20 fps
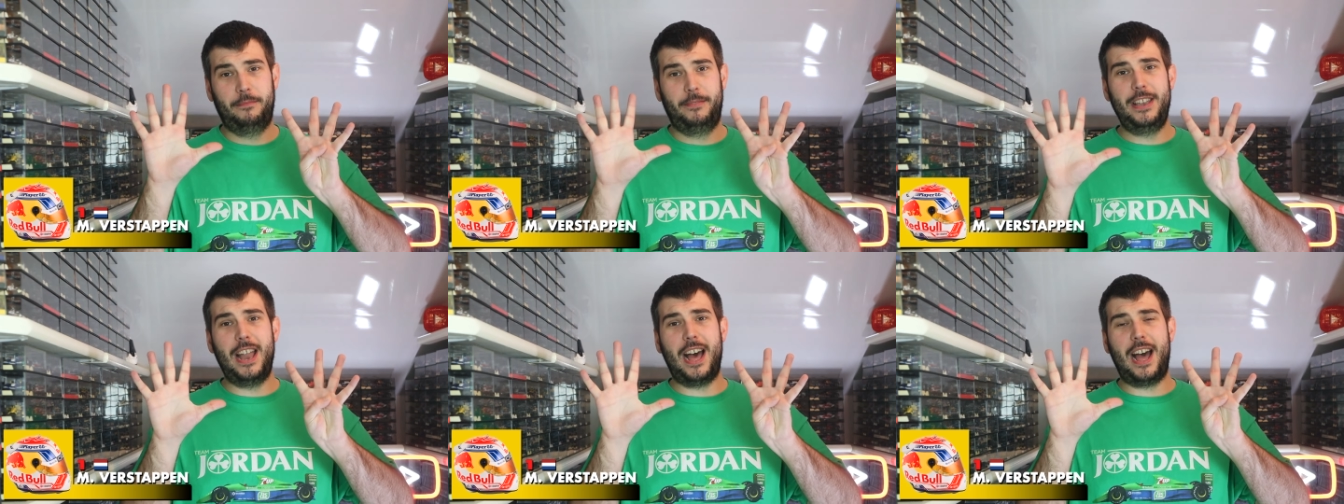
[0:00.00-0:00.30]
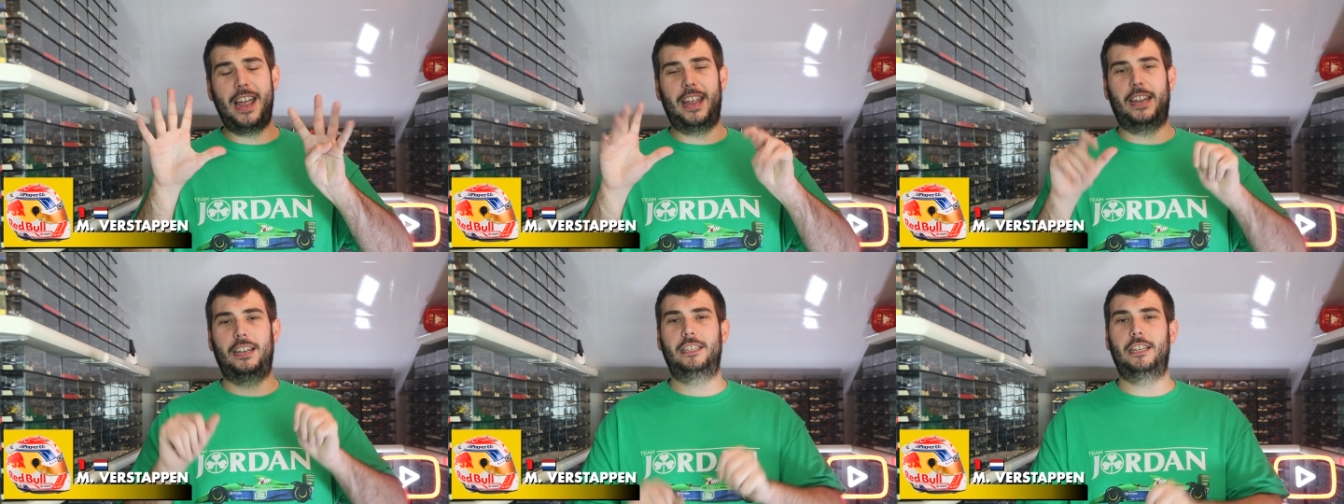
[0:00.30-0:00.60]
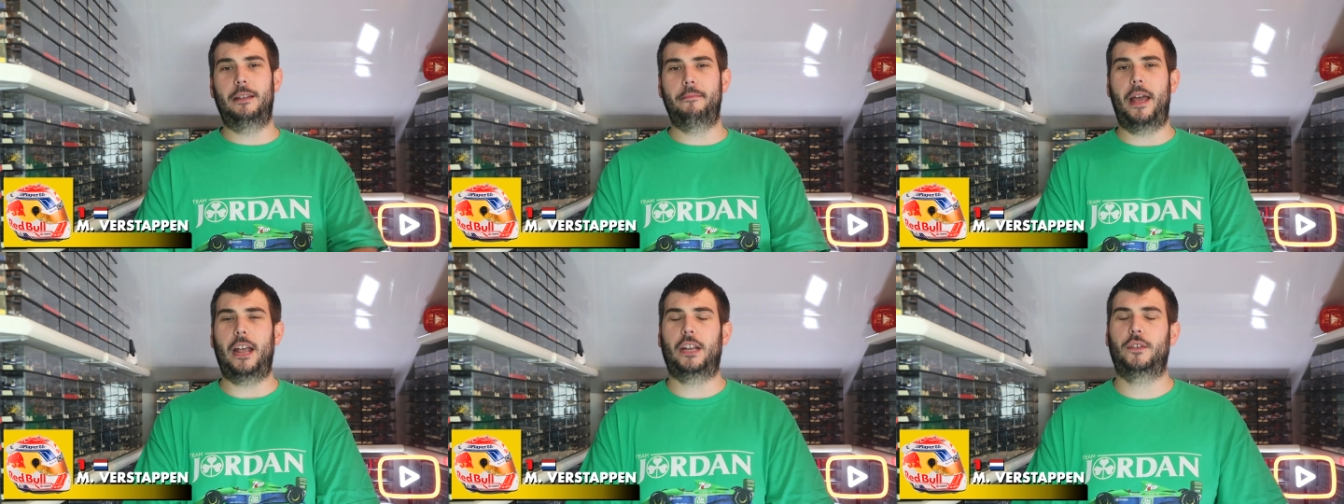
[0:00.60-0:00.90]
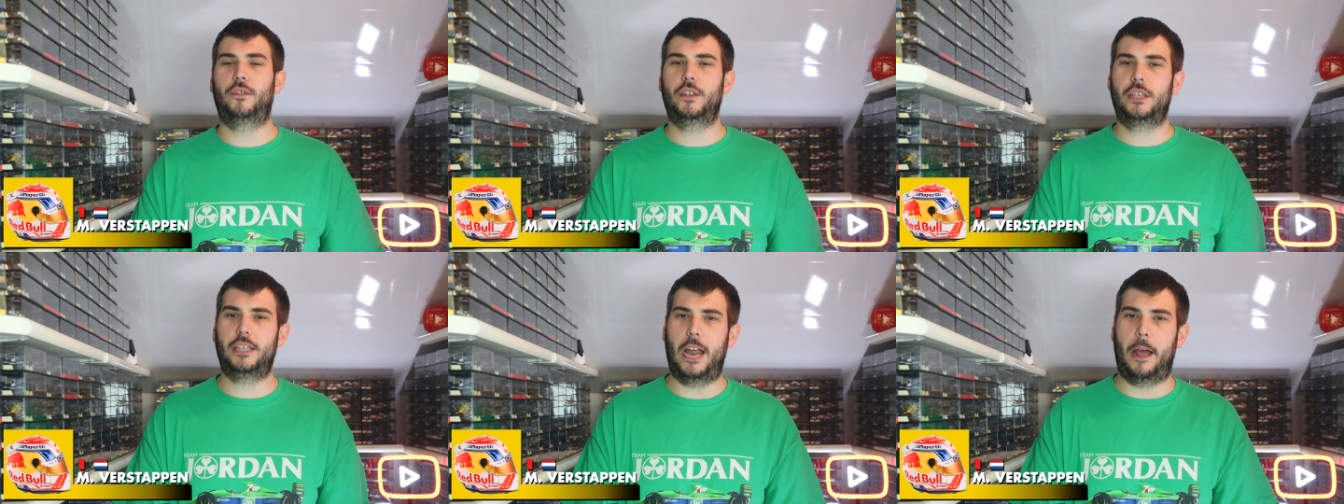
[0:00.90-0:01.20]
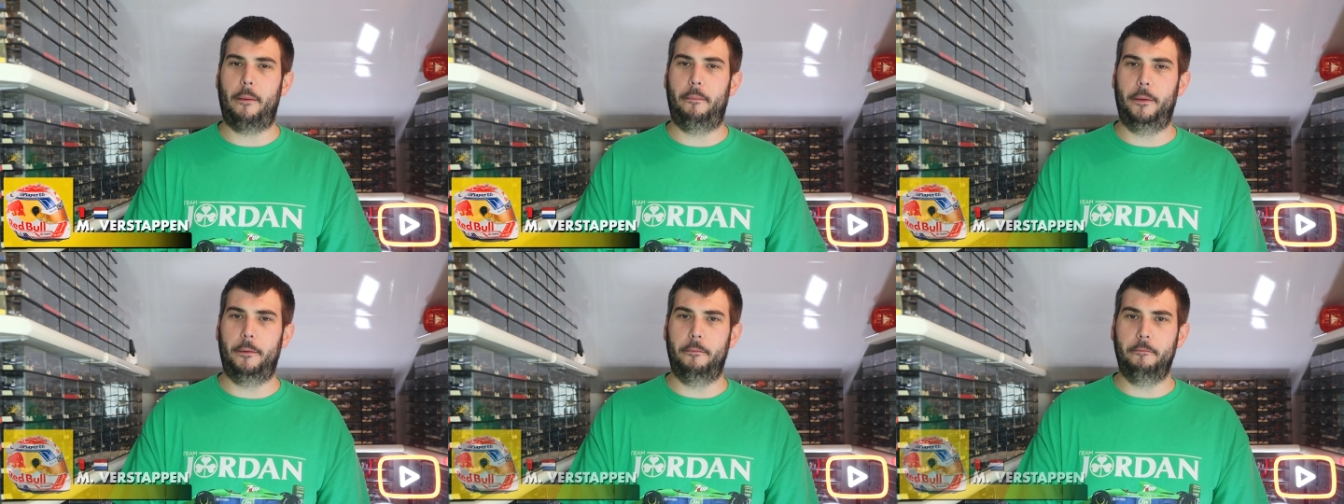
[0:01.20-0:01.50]
9 to Max
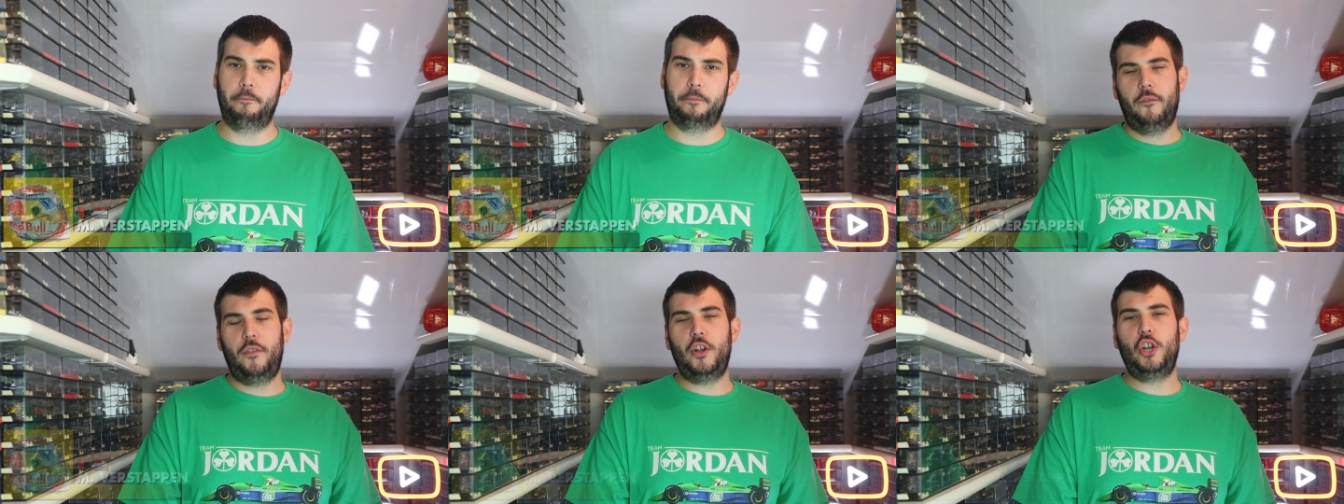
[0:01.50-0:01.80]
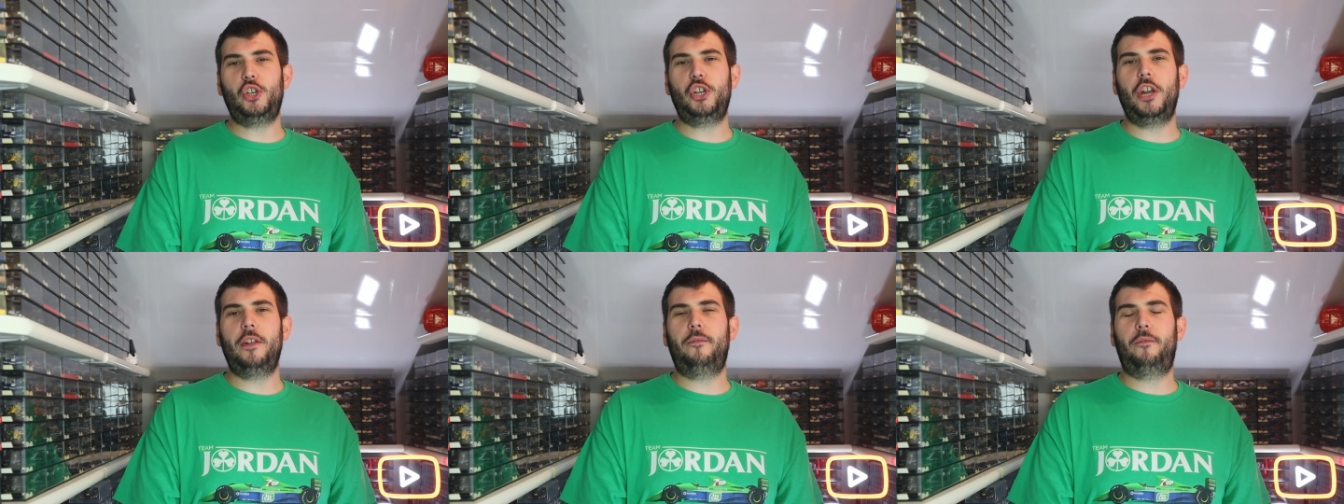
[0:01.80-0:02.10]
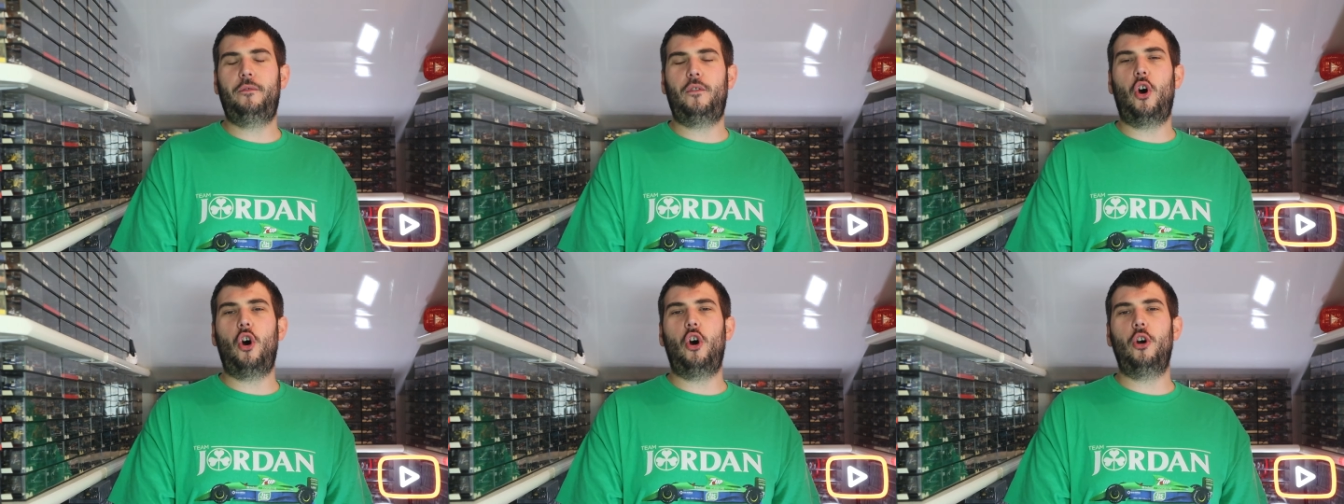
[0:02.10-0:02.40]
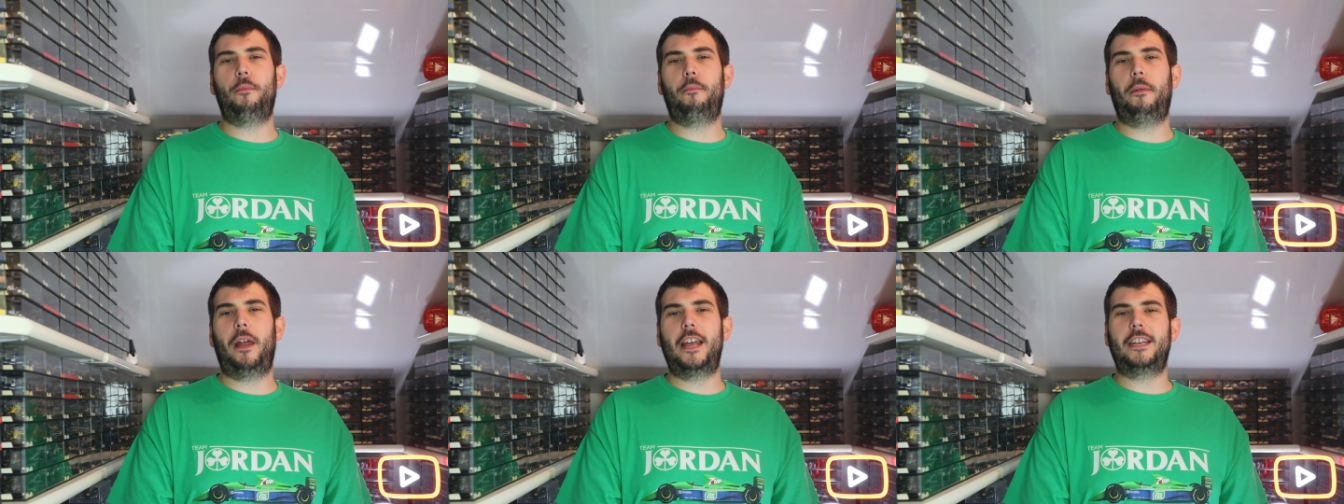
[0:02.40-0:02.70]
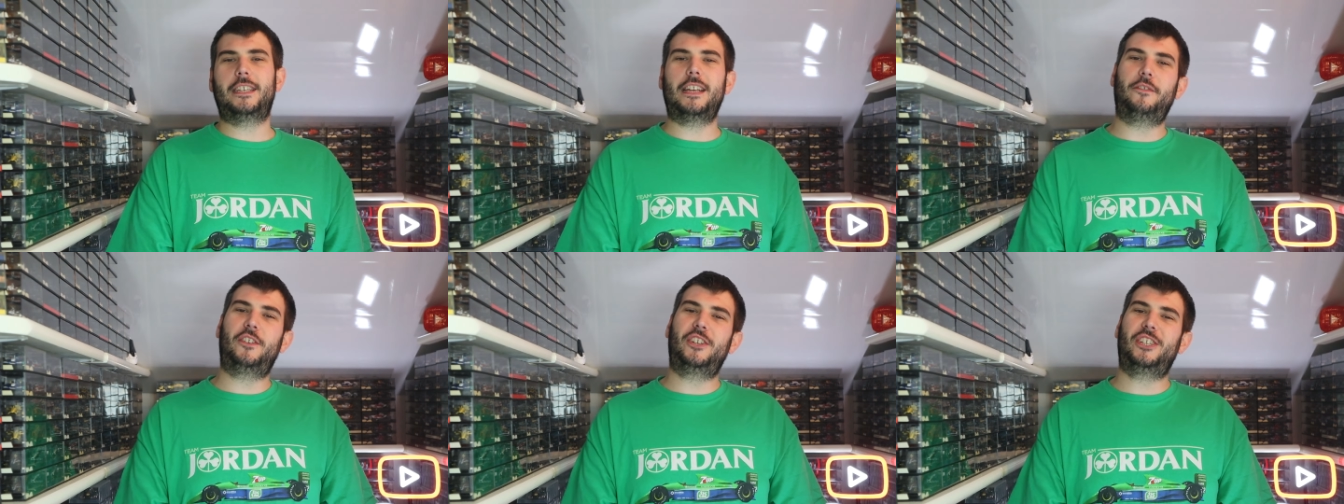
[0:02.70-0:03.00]
Verstappen. Finishing in 4th
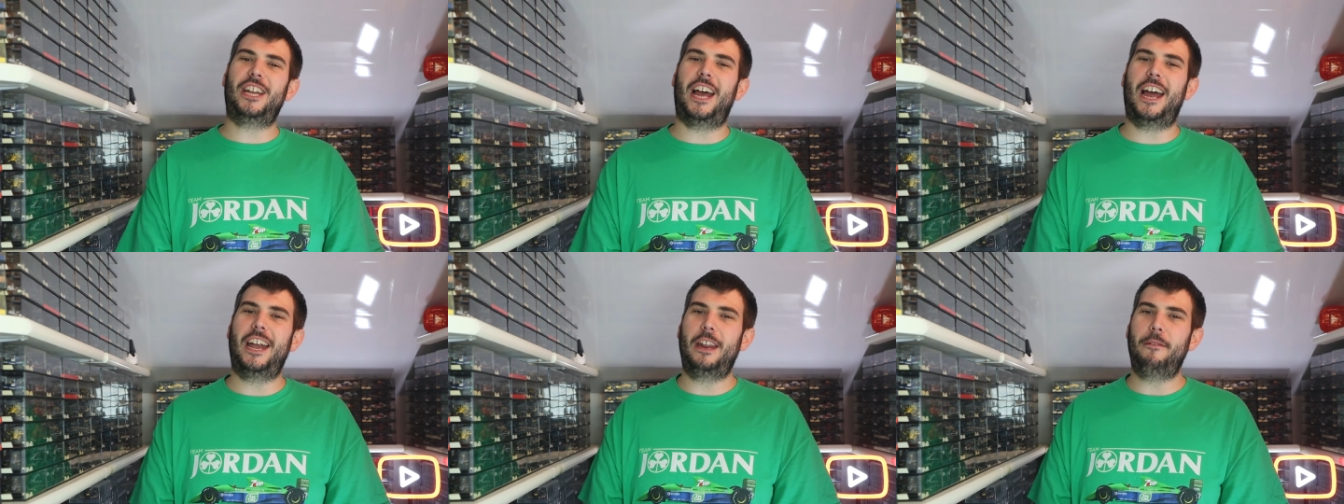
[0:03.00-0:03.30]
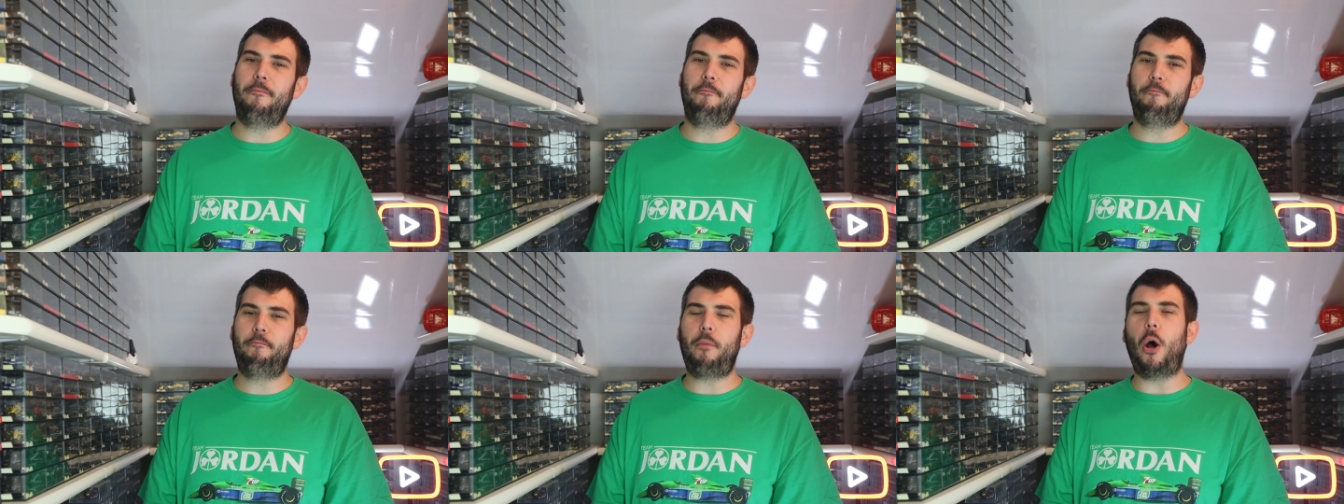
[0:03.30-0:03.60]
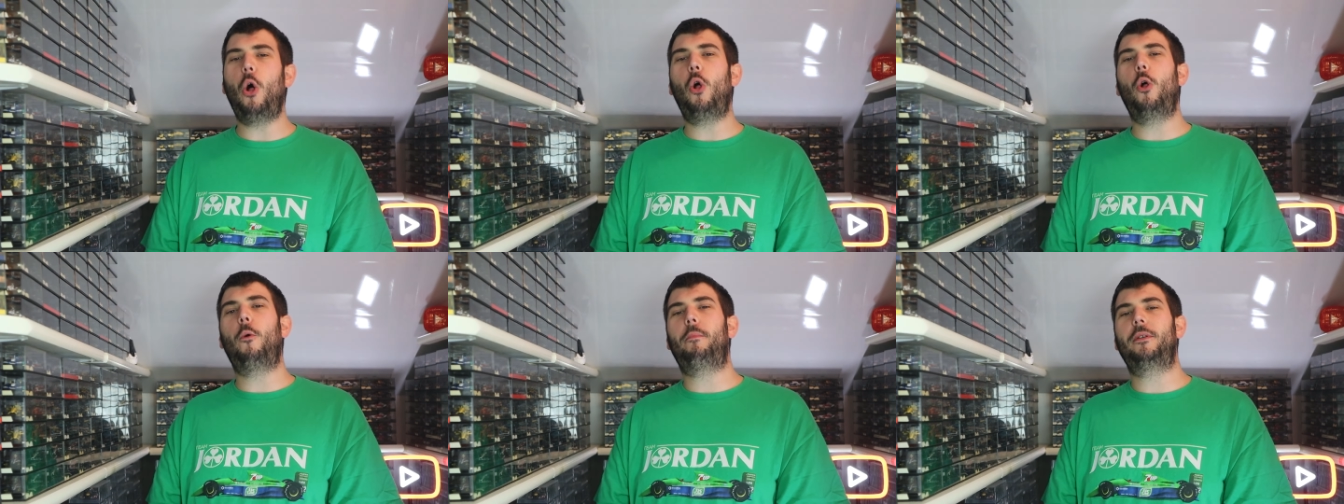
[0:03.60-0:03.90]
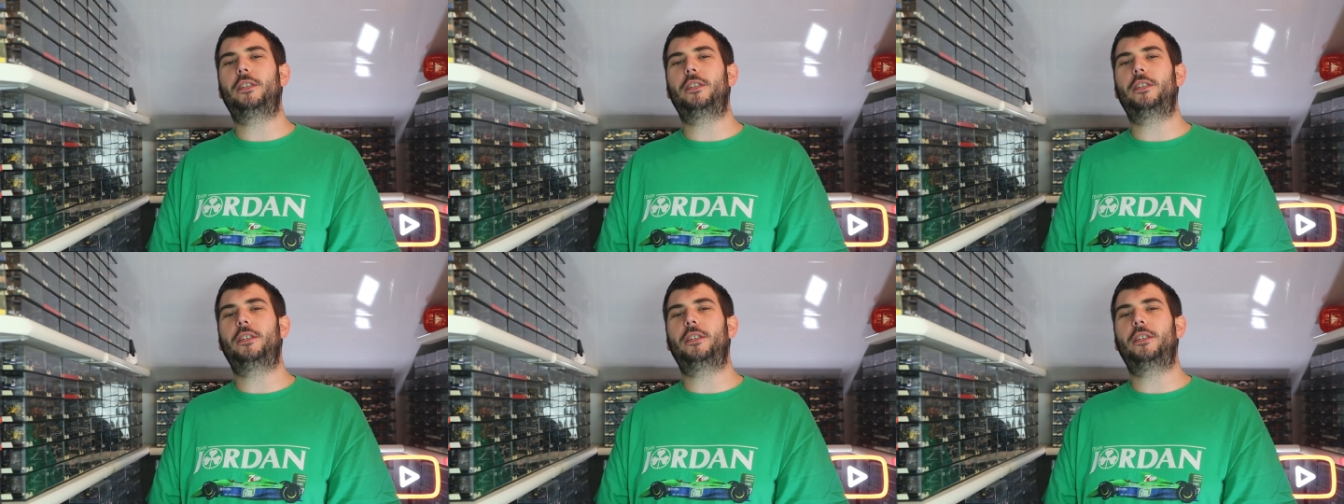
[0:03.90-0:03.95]
place after starting in pole